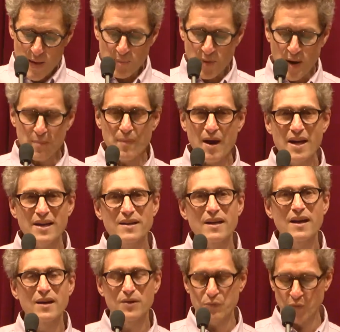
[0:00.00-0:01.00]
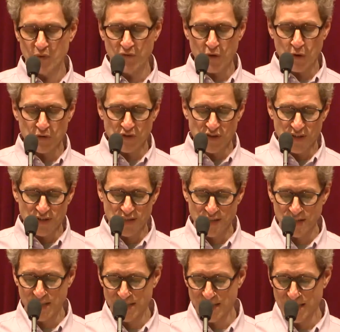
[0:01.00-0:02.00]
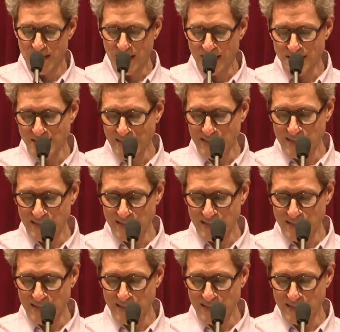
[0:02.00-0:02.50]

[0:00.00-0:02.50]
By my count, we've hosted tonight's guest